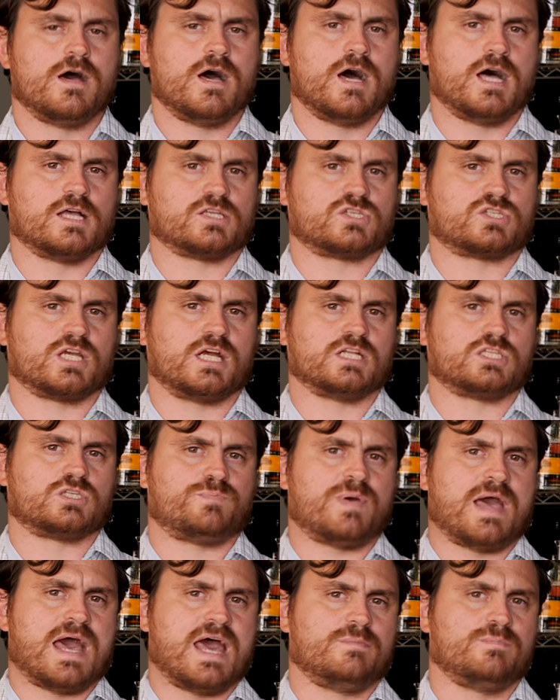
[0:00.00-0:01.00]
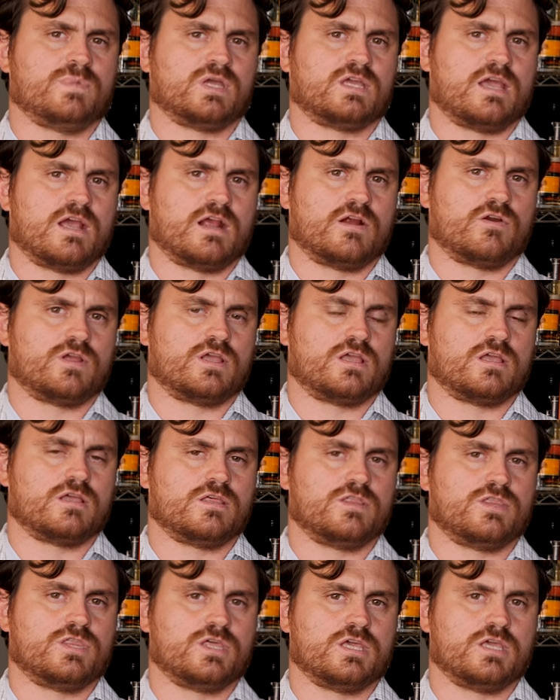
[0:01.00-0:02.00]
uh, cites Pat McGarry,
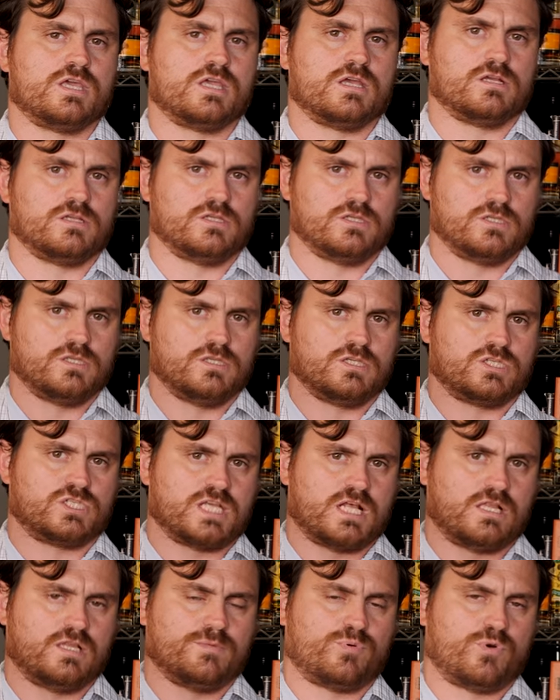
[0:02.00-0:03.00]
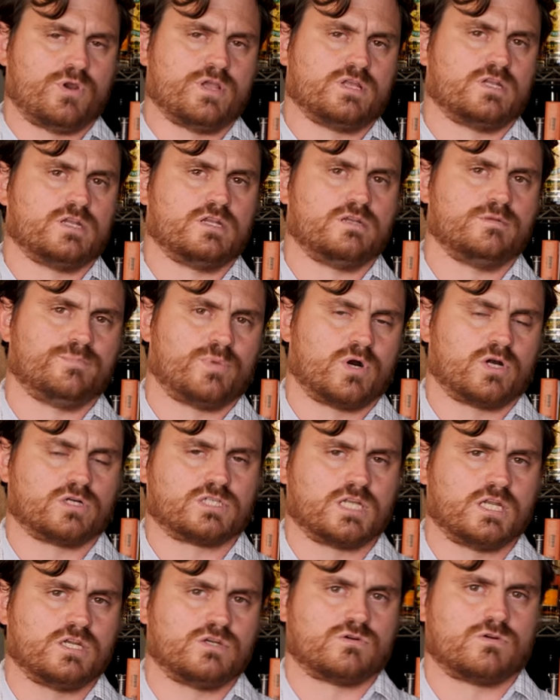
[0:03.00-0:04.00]
the celebrated
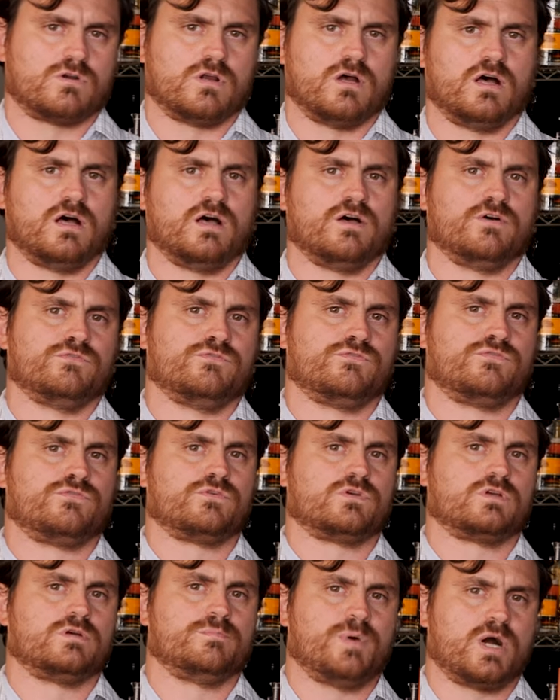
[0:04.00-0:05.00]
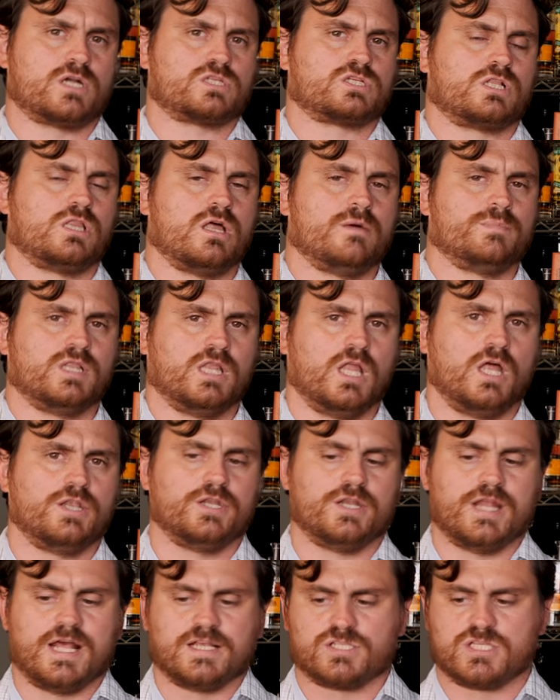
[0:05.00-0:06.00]
bartender of Bucks Club in
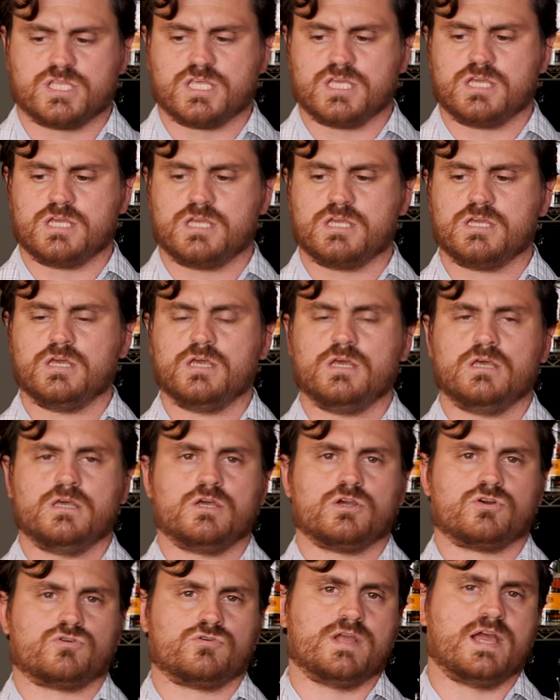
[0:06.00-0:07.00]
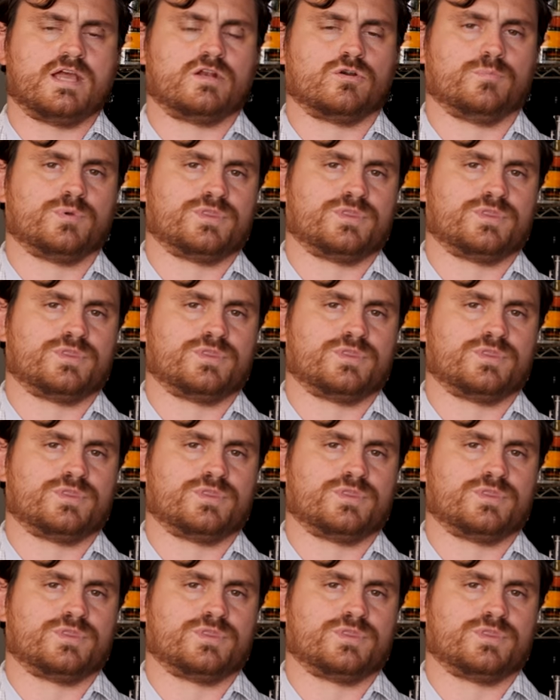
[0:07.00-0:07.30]
London, as the creator.